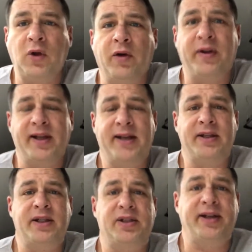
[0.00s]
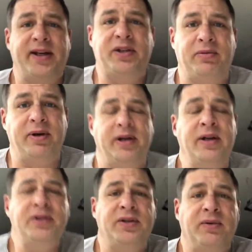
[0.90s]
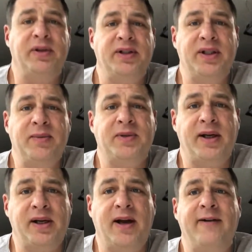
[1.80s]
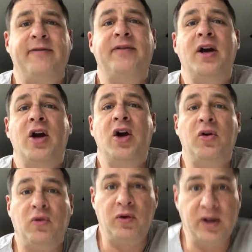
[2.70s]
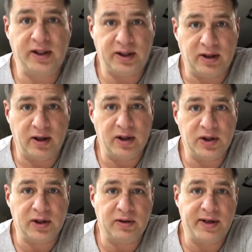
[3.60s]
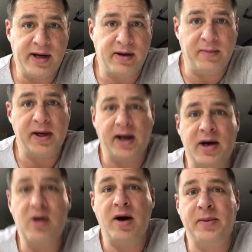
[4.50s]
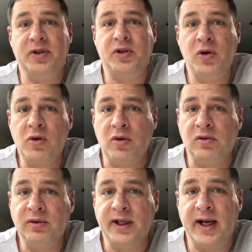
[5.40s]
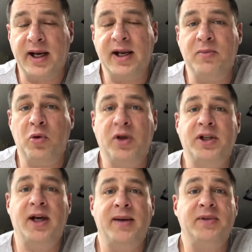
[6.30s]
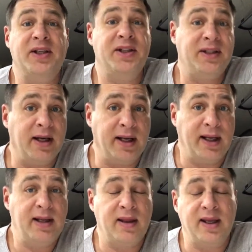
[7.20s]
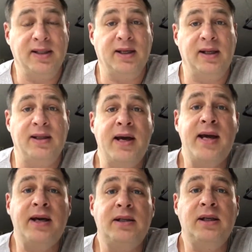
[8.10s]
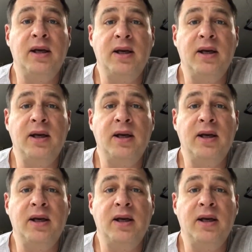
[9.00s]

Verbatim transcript: over the last, this last three years, it really seems like I've really started to slow down. I mean, I know I'm in school and I need more time to study and things like that,